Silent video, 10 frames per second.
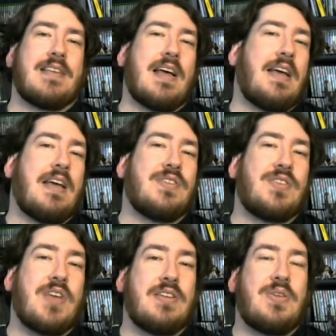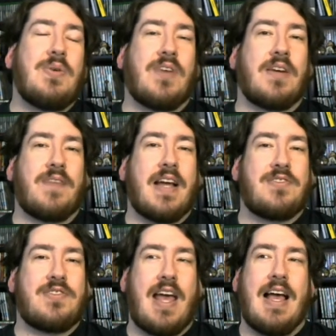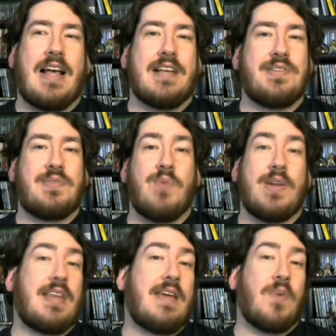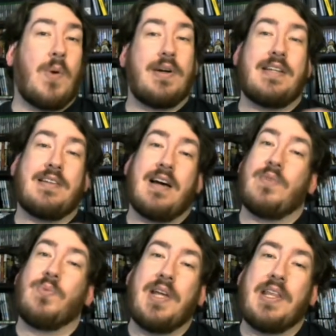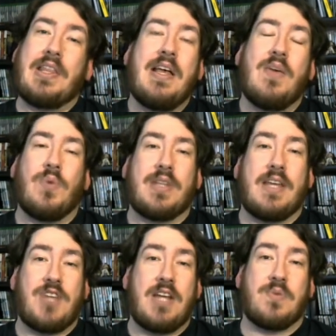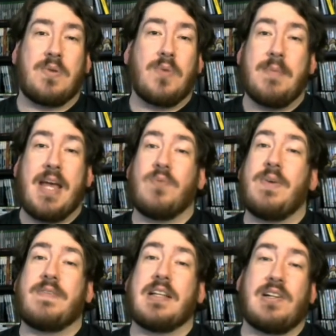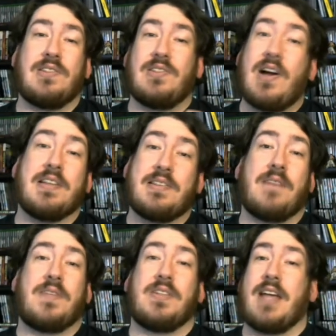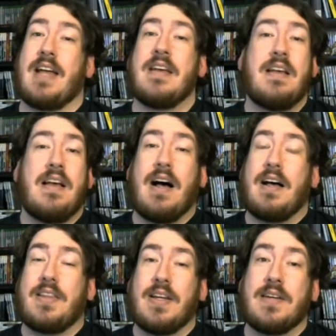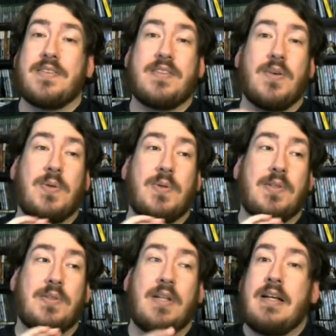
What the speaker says: is too far-fetched as what they've already done with what they've changed with the remake. We've got a lot of stuff to look at. There's the whole